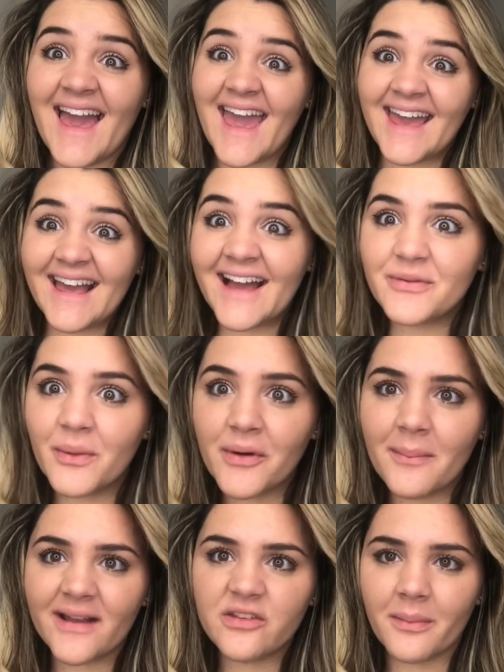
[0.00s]
Hey guys, welcome
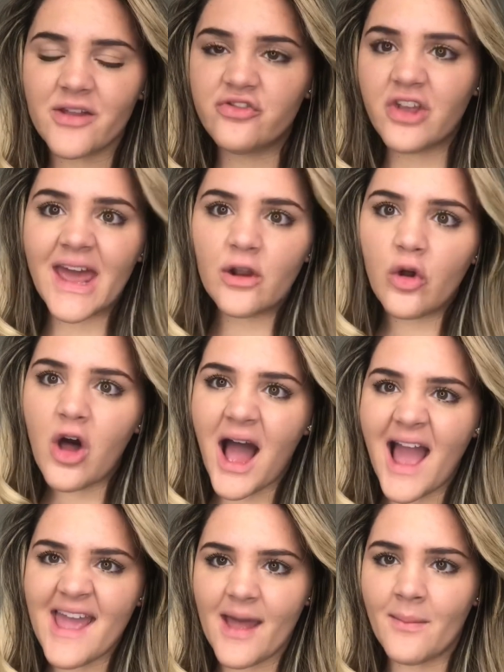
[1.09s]
back to my channel.
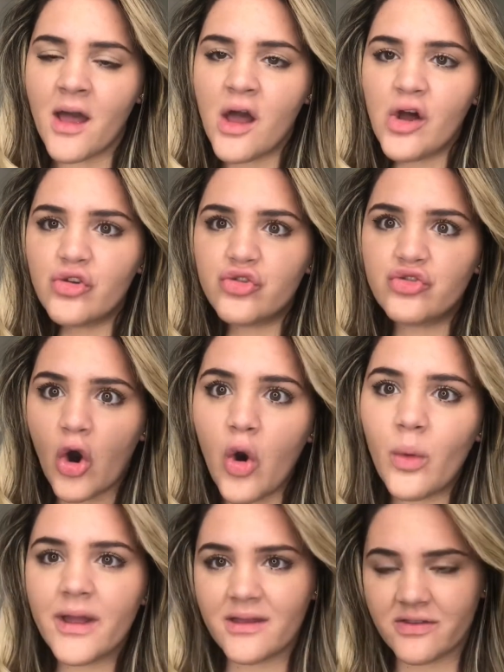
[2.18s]
I am
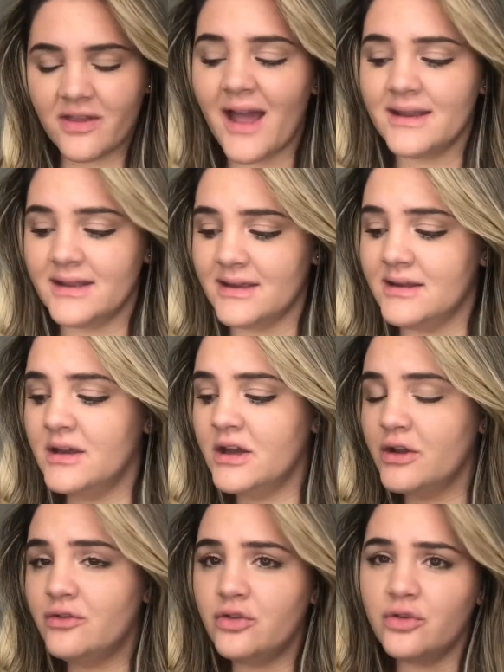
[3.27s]
so excited
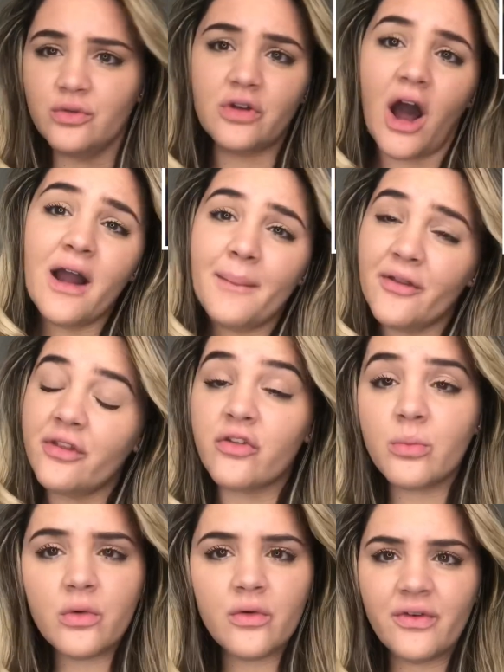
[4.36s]
to talk about
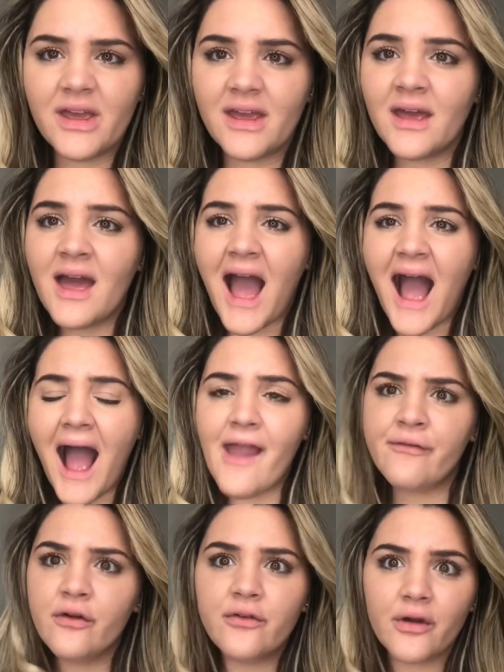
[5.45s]
this movie. I
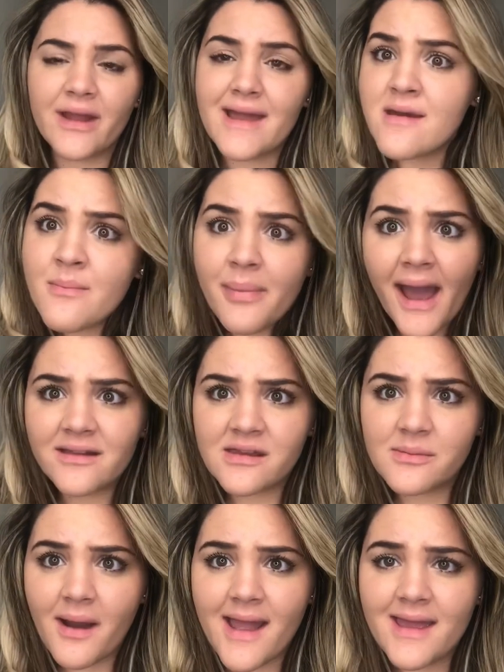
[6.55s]
feel very
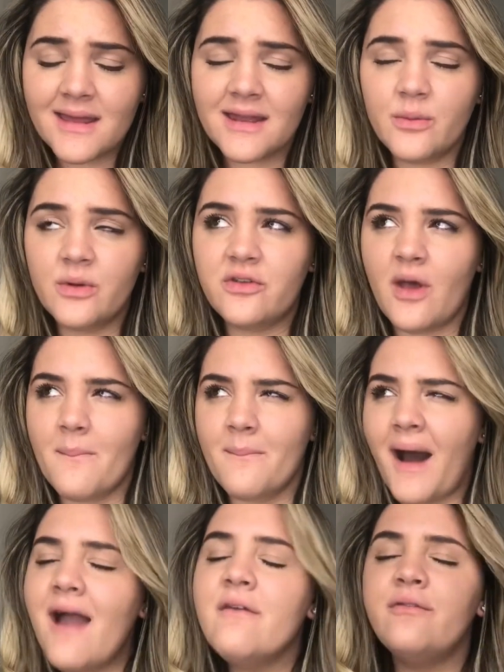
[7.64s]
impacted by it. It was
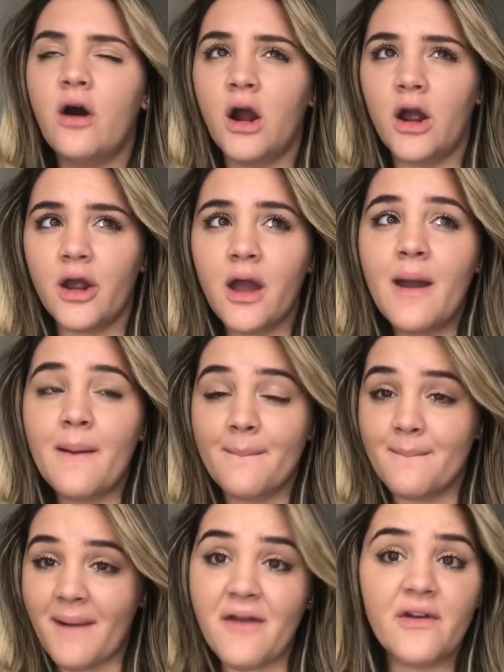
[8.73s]
by far
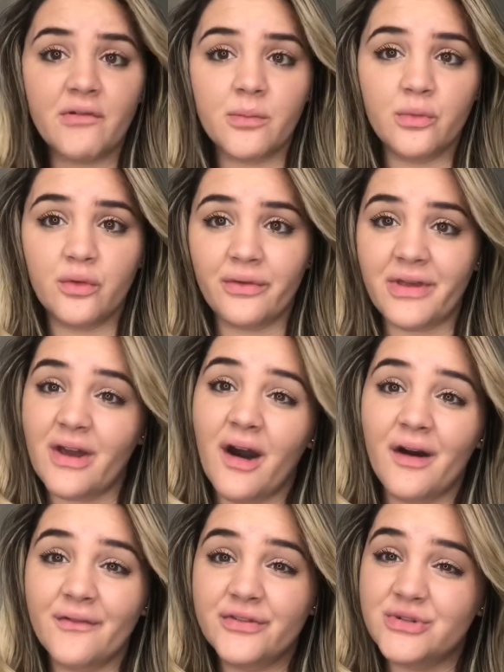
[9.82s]
my favorite movie
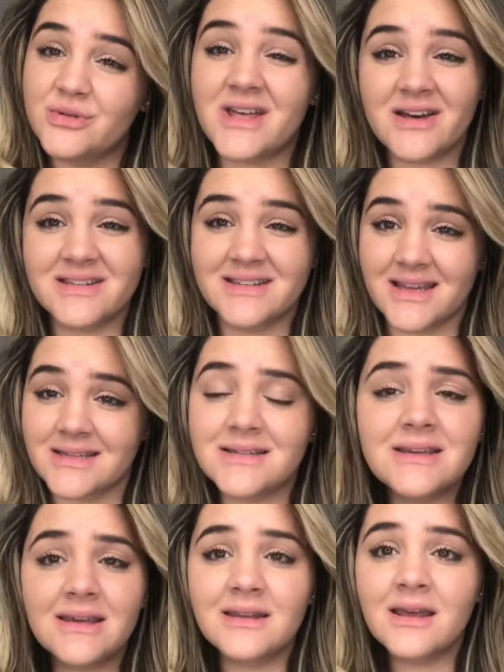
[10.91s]
of
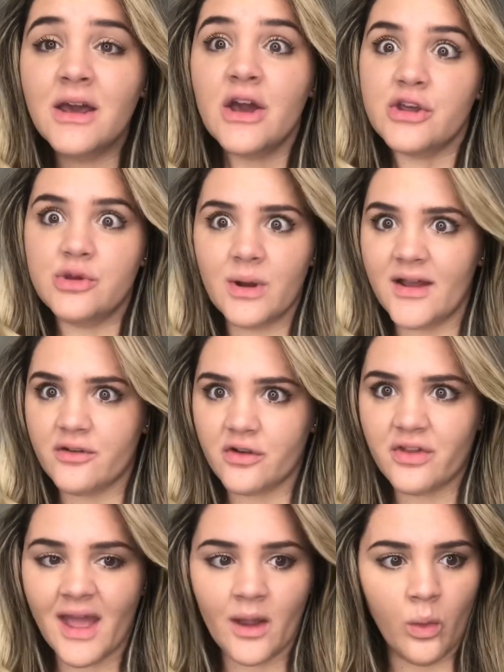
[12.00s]
2019. You guys are
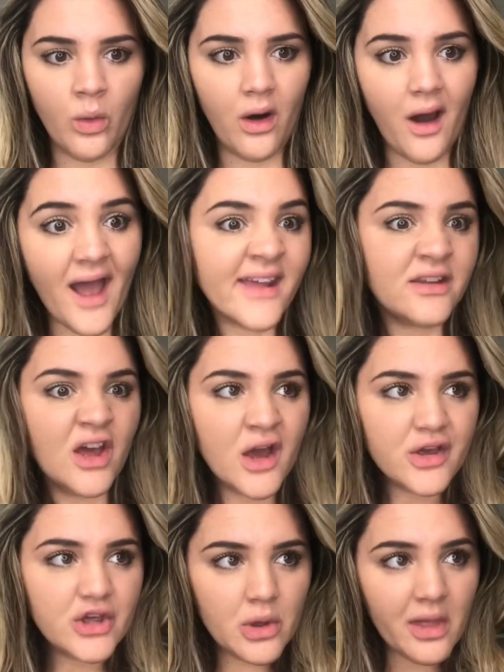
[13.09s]
saying, what?
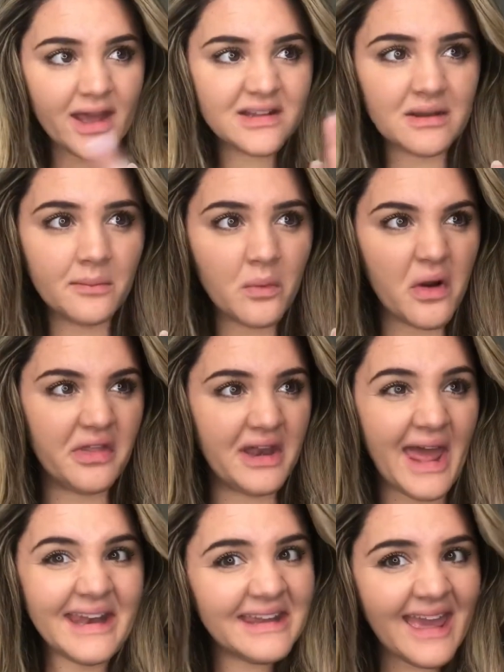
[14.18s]
You liked it more than
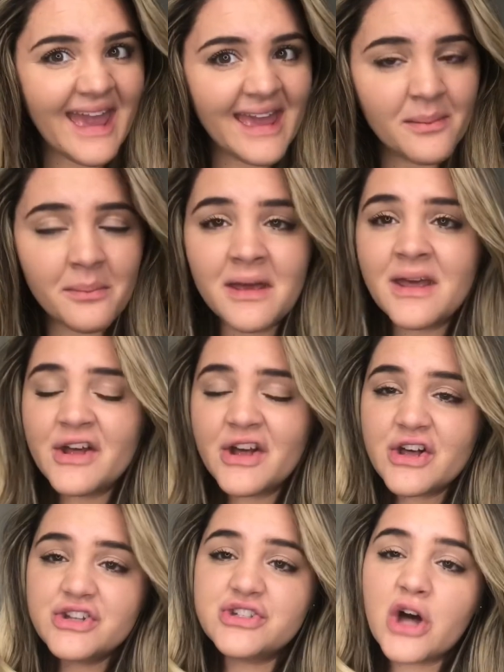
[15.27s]
Endgame?
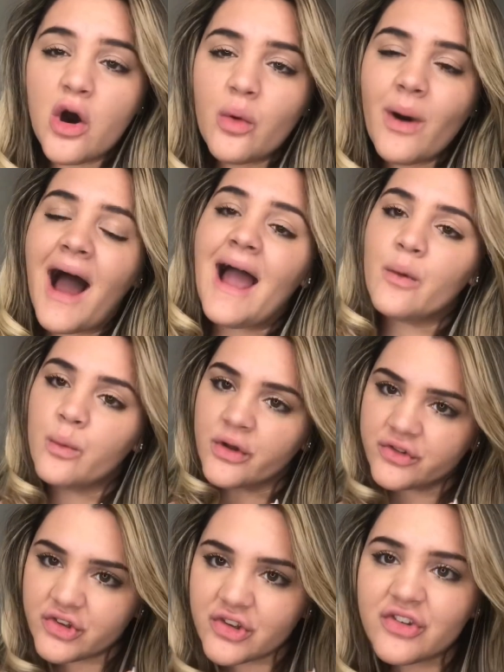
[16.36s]
So I will
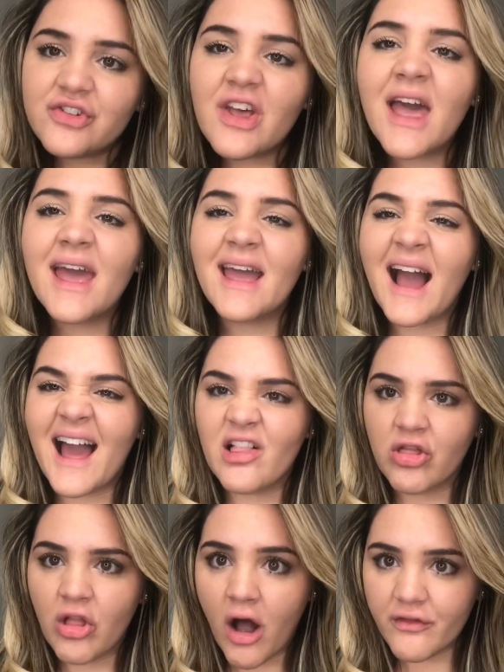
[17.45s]
just say I
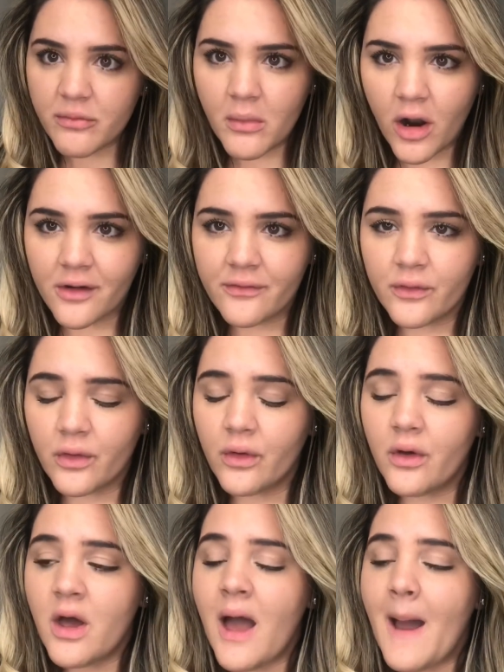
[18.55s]
love
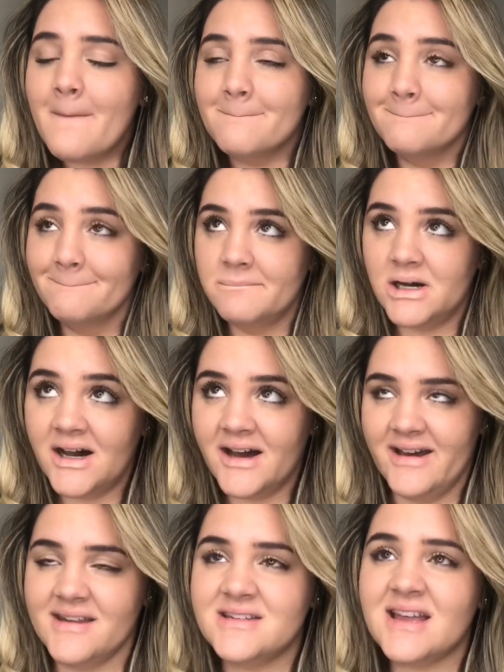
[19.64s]
Marvel,
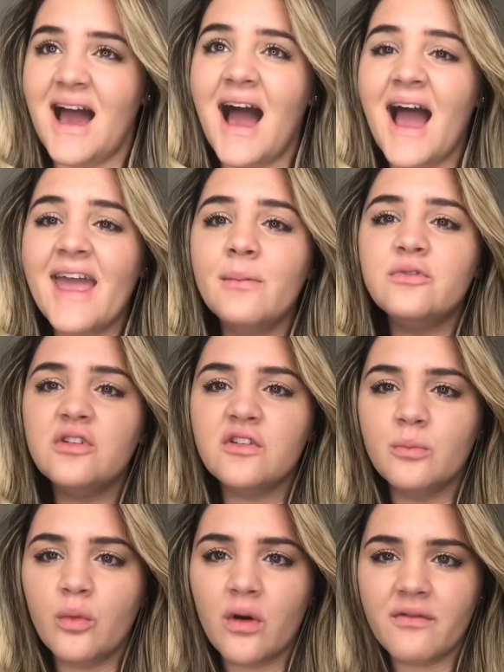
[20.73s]
but I am just
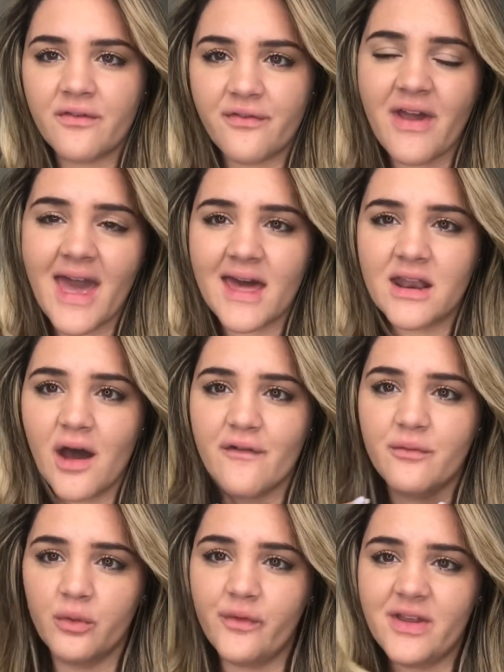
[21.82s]
more of a fan of
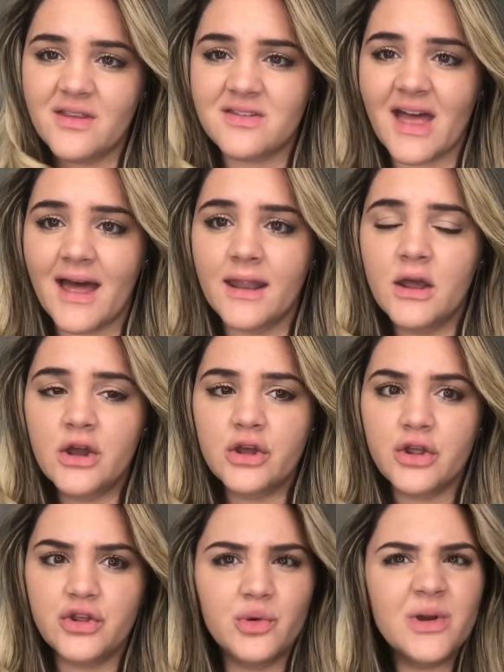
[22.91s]
movies that
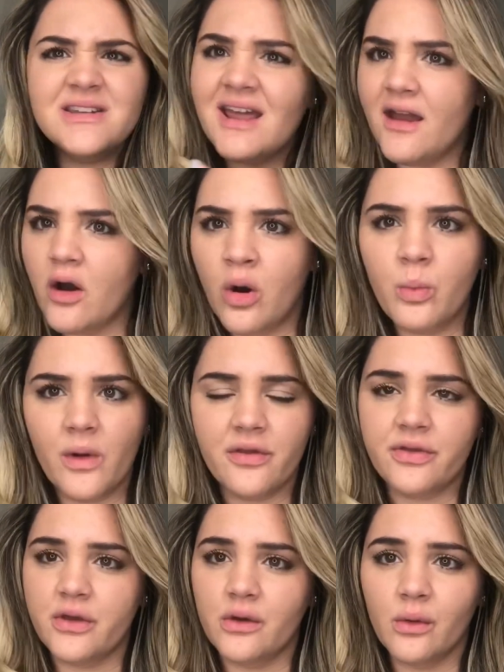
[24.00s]
you can take home
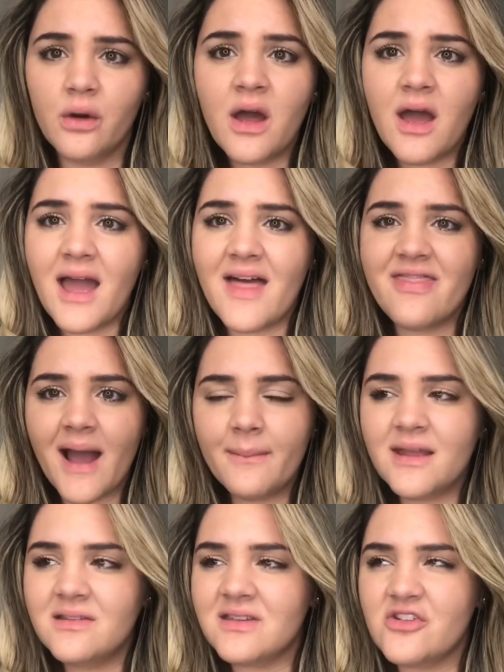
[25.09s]
with you. And that
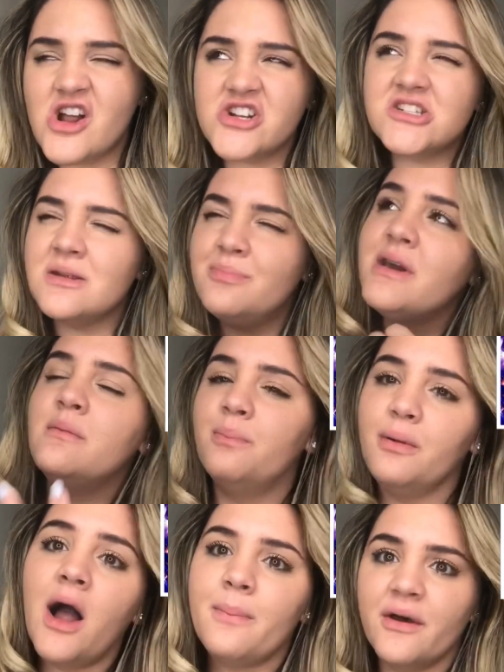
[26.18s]
means that they're not just a big
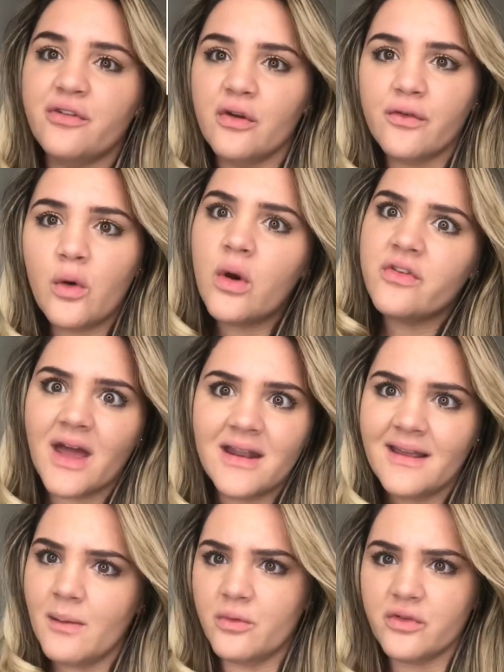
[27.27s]
blockbuster. Of course,
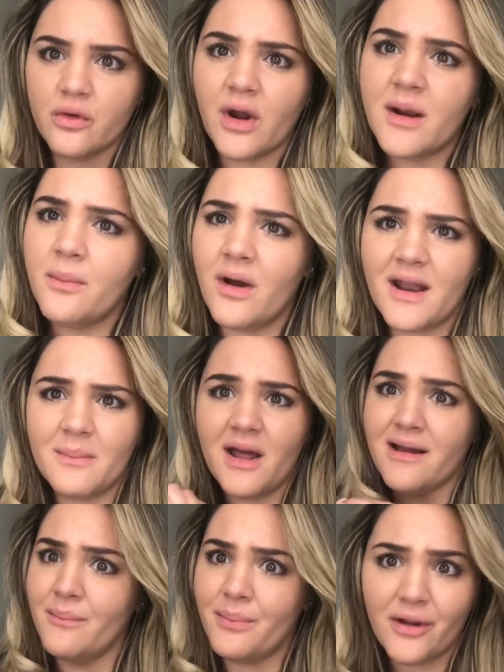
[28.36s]
Endgame was incredible, and I'm
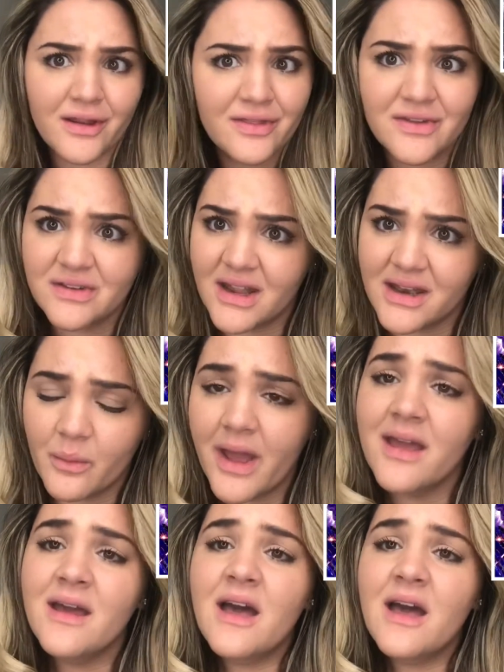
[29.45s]
not comparing these in any way.